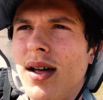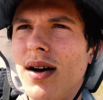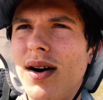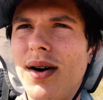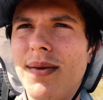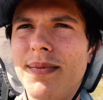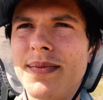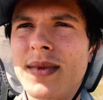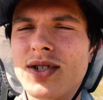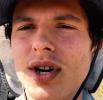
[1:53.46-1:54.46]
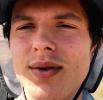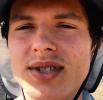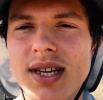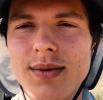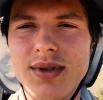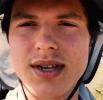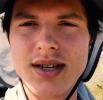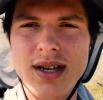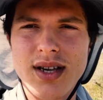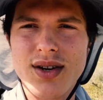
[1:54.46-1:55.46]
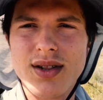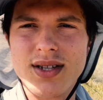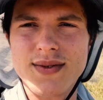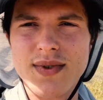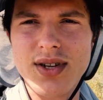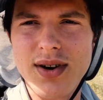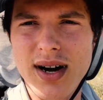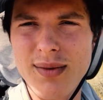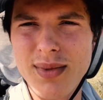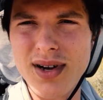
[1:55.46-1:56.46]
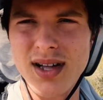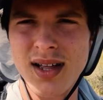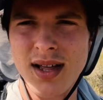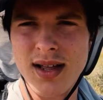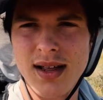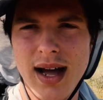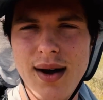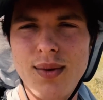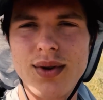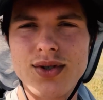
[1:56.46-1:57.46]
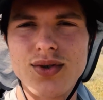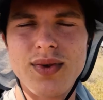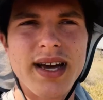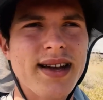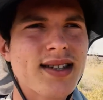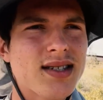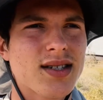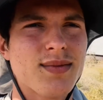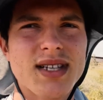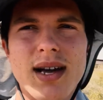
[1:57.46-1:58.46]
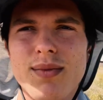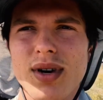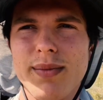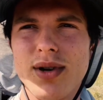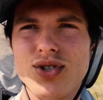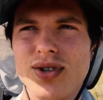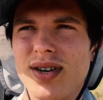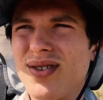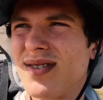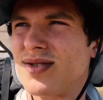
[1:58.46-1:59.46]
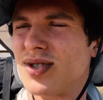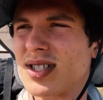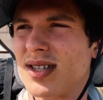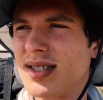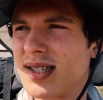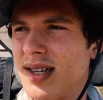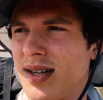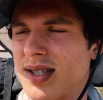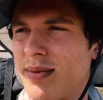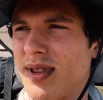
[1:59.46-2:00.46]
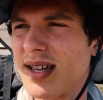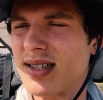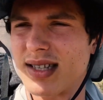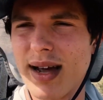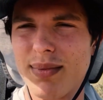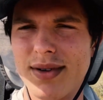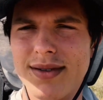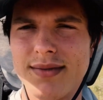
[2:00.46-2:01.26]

Um, sorry I wasn't able to get a gearless video out, but I will do that sometime when I'm on trail, just because uh, some things happened